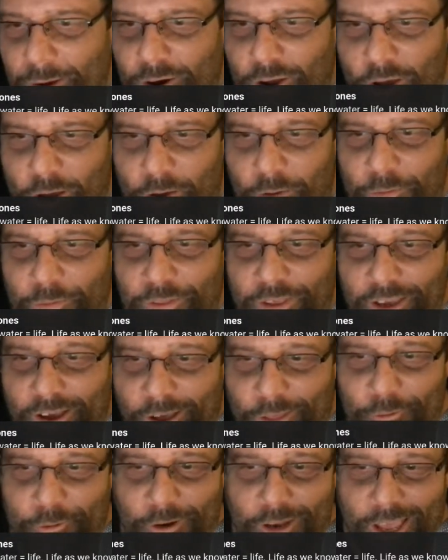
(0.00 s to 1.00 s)
all the
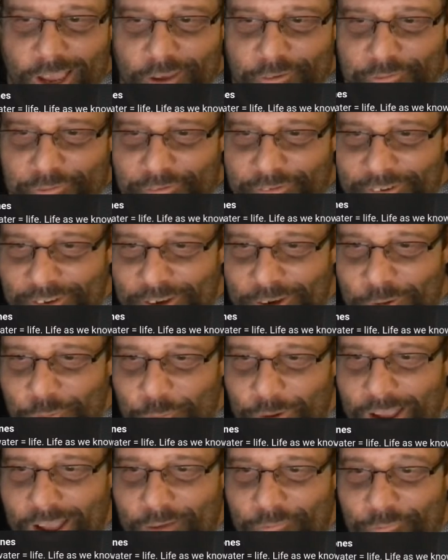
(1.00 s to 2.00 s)
other life
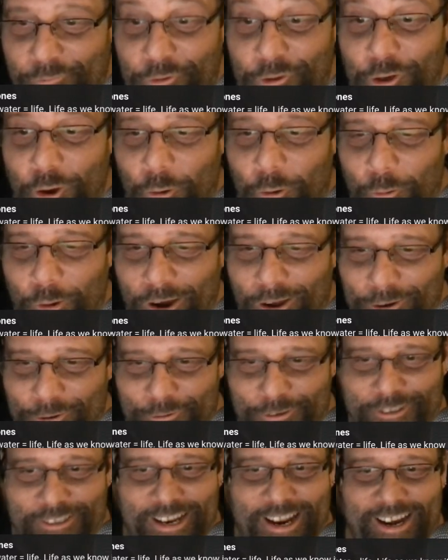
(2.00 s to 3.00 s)
we have no
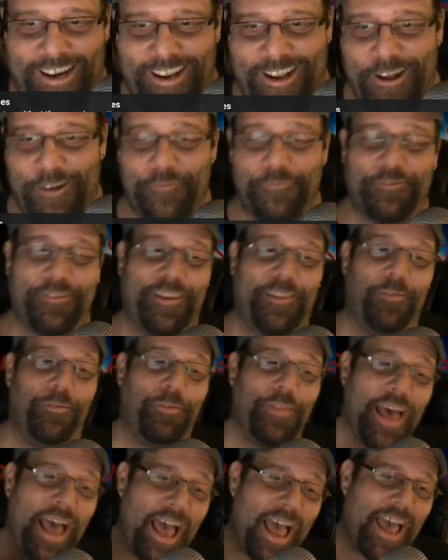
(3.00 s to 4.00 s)
understanding of? And
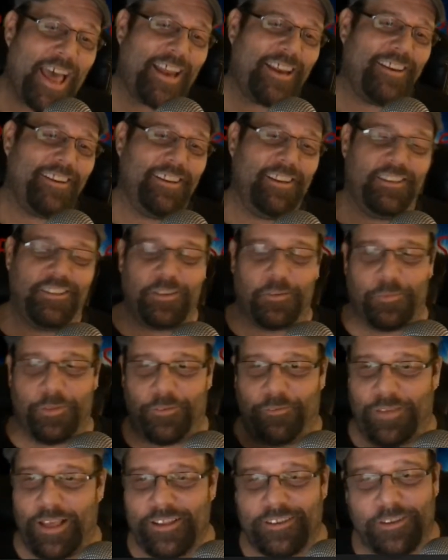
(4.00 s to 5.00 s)
that's
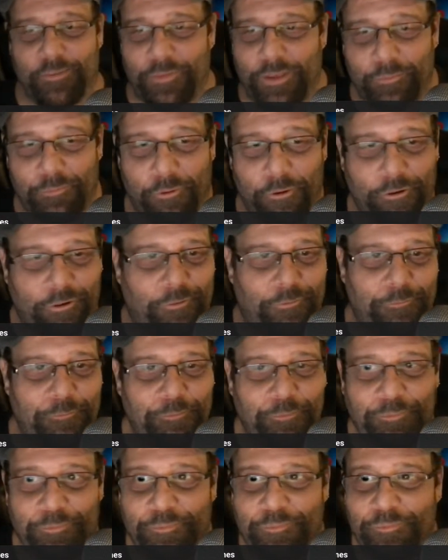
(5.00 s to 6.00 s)
something important.
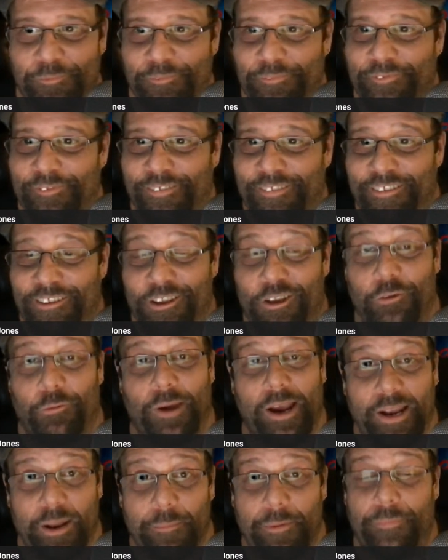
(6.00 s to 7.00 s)
You're
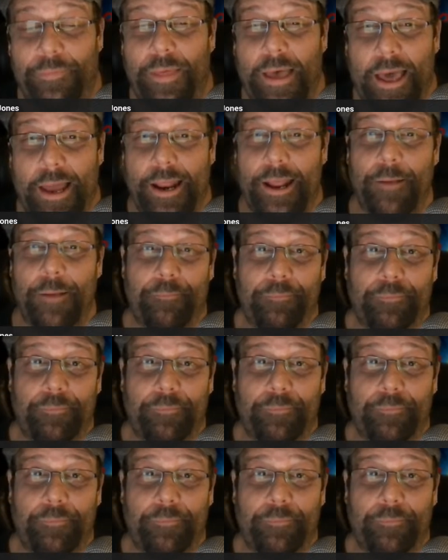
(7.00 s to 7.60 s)
right about that, eh?